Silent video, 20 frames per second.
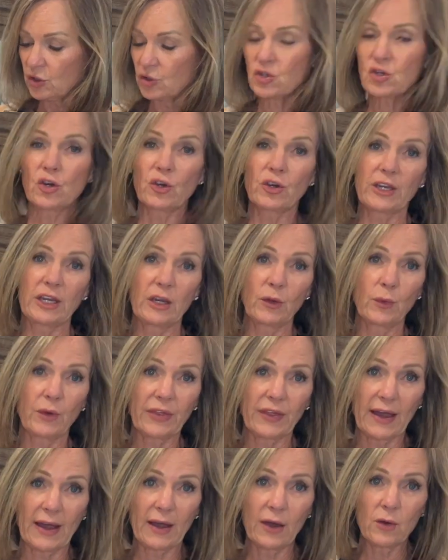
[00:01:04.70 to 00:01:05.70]
turkey
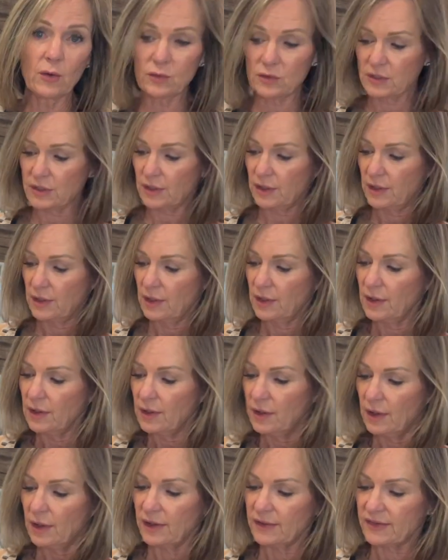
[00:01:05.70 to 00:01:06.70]
without
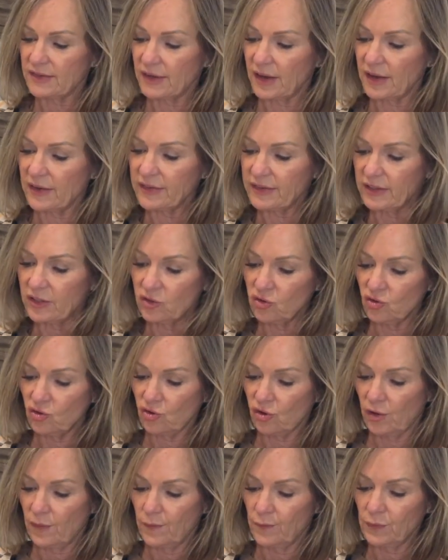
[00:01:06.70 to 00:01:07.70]
a sausage
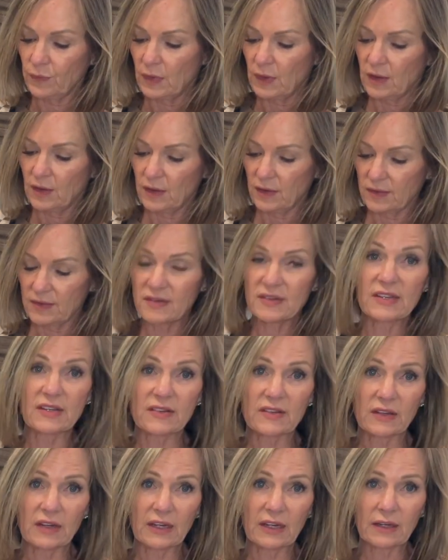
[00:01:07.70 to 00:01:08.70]

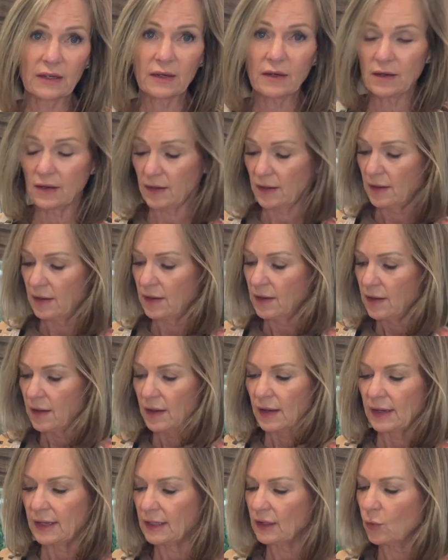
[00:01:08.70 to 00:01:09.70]
seasoning.
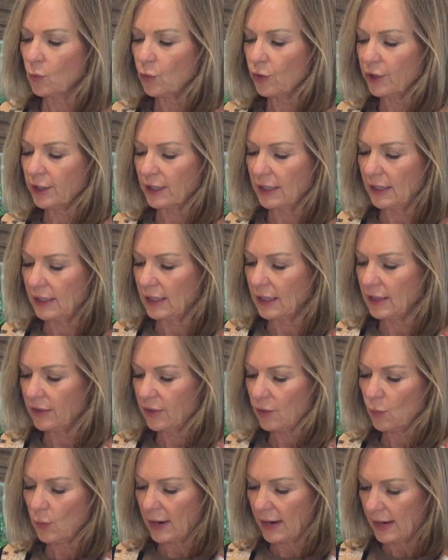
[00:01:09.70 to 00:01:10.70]
It'll work
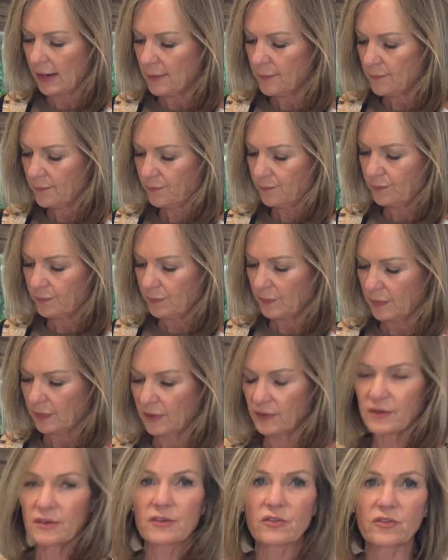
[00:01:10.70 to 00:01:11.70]
either way.
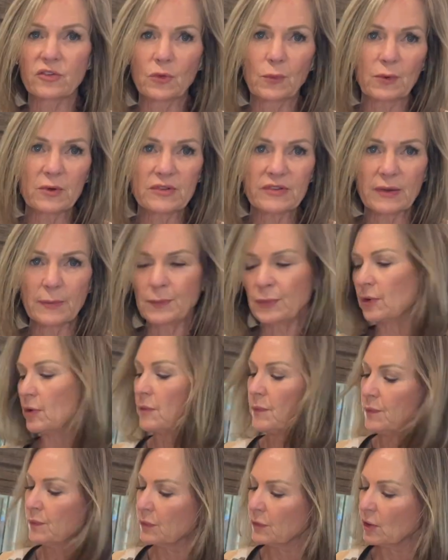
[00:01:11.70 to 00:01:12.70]
This is super simple,
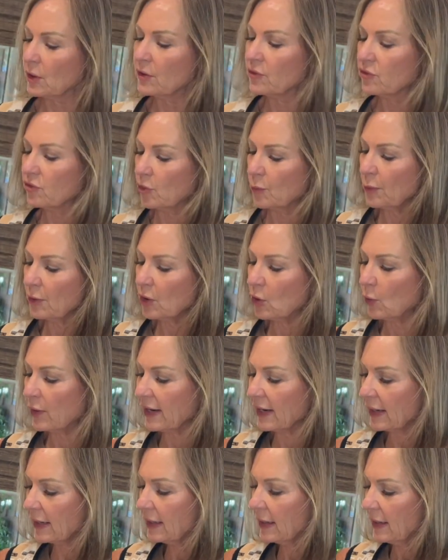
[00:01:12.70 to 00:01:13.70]
super
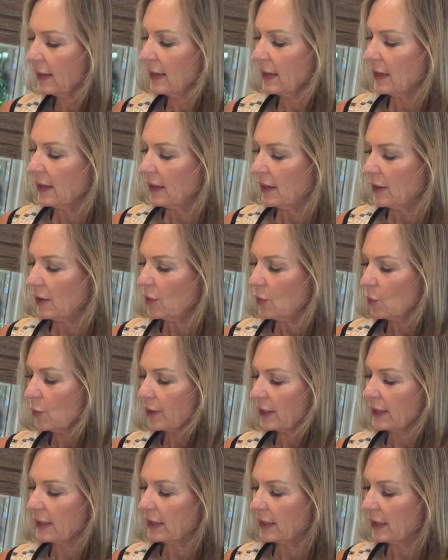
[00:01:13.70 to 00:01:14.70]
quick. We're
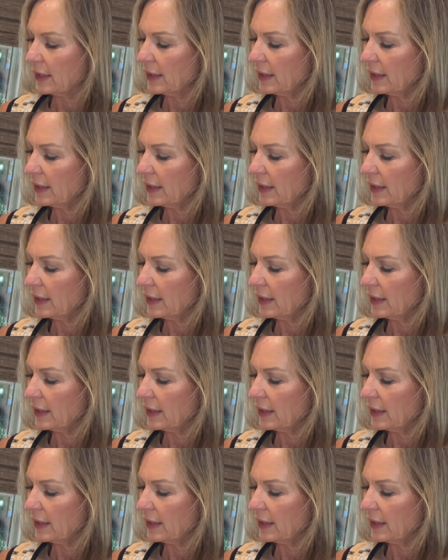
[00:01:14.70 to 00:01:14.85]
gonna